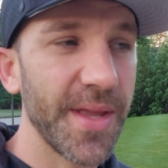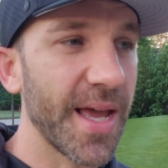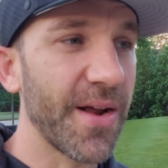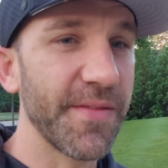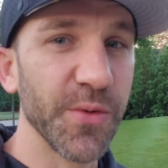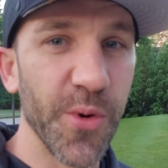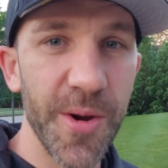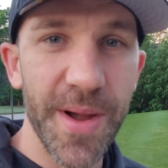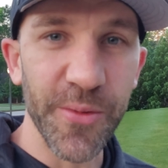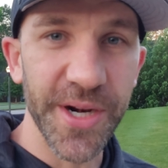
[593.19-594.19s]
I don't have to worry
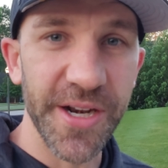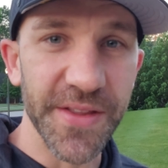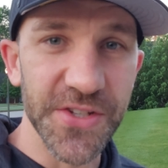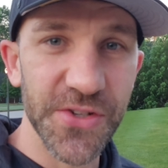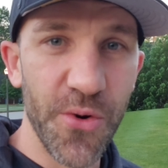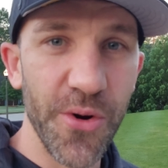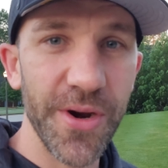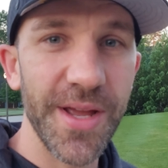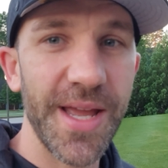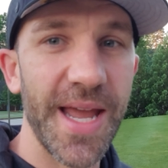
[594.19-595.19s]
about running to the
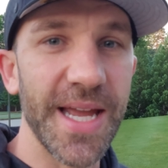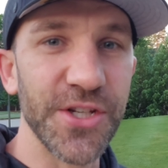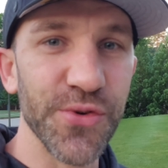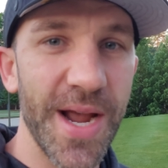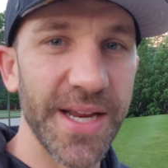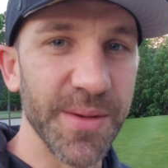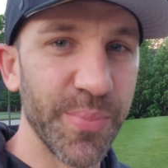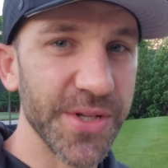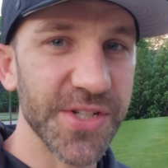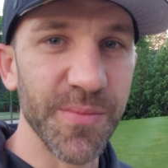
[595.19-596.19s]
store and trying to
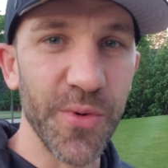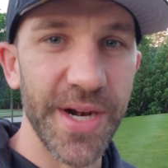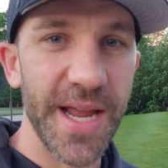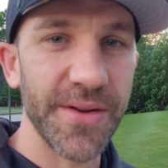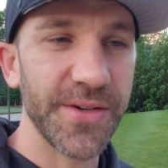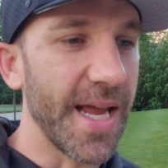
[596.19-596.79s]
put some more down.